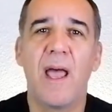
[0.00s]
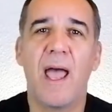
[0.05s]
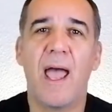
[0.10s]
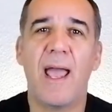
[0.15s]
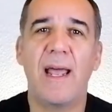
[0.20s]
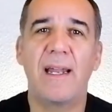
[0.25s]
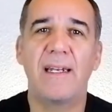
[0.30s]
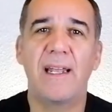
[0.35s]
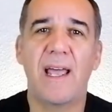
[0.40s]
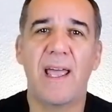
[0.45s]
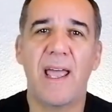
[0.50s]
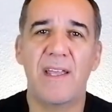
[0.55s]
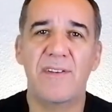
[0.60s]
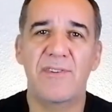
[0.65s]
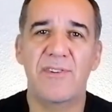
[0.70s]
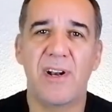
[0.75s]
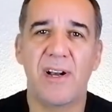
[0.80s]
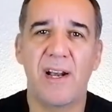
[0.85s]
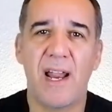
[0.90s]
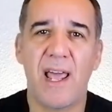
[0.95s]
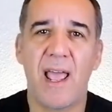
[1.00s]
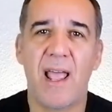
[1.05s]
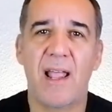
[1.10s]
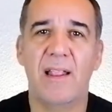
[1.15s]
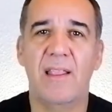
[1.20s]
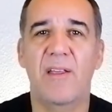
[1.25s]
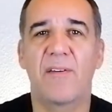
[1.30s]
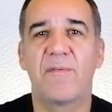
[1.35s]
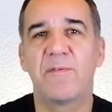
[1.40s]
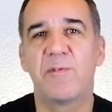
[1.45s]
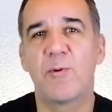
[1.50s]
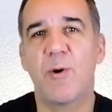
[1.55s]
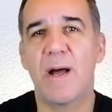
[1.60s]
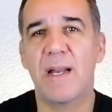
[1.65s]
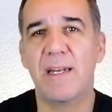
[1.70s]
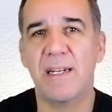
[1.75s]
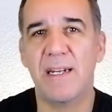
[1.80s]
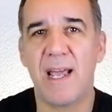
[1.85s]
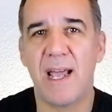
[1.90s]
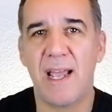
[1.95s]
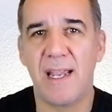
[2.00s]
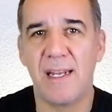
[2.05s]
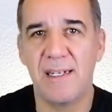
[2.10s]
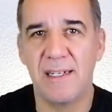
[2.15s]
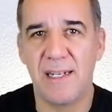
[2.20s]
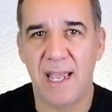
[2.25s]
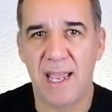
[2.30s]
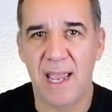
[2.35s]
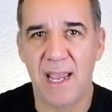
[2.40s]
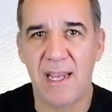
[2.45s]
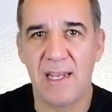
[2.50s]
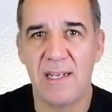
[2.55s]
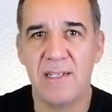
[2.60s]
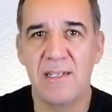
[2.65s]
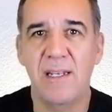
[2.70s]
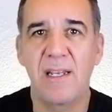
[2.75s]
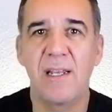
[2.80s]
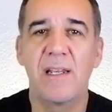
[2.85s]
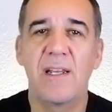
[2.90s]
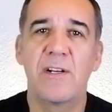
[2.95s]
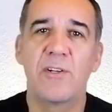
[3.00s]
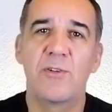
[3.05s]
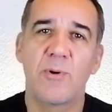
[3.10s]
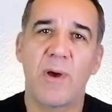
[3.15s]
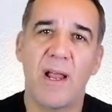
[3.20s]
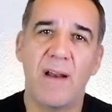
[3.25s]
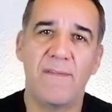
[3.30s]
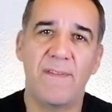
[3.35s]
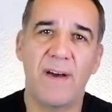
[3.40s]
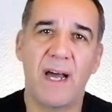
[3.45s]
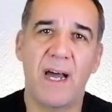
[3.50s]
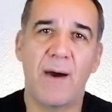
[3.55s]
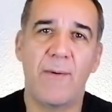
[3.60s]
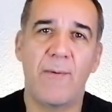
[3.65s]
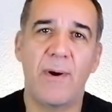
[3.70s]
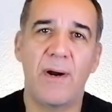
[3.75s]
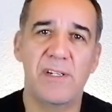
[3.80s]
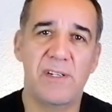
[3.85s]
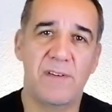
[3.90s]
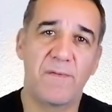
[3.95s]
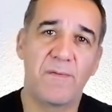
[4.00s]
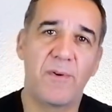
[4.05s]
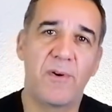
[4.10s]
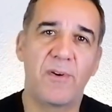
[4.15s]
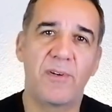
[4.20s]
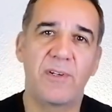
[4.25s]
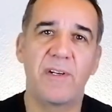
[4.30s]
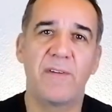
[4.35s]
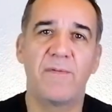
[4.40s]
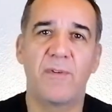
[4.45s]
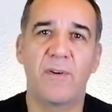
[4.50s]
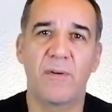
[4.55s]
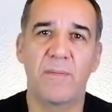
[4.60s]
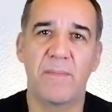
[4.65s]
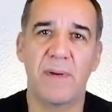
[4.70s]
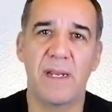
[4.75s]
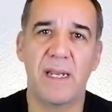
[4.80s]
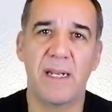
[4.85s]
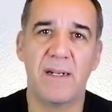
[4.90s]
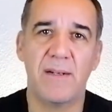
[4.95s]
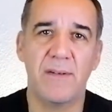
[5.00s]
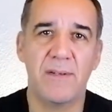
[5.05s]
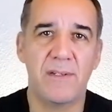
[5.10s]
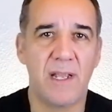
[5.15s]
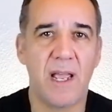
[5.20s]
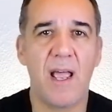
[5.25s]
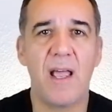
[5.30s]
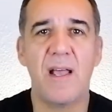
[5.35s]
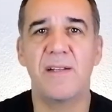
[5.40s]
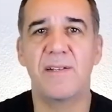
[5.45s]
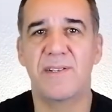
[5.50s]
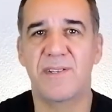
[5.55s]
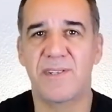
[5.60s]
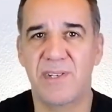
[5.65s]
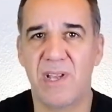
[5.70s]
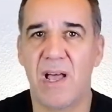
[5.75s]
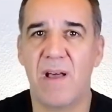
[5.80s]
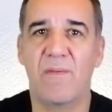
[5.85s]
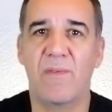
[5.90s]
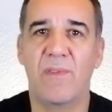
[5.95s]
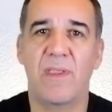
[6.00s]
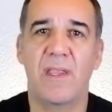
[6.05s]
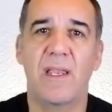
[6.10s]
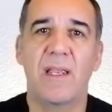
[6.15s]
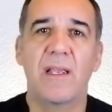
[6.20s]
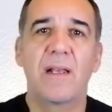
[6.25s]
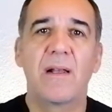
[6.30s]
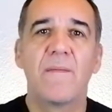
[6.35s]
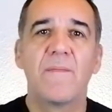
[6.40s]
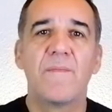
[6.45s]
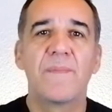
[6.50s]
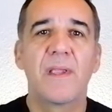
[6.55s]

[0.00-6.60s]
and has a length of 29 days, 12 hours, 44 minutes and something.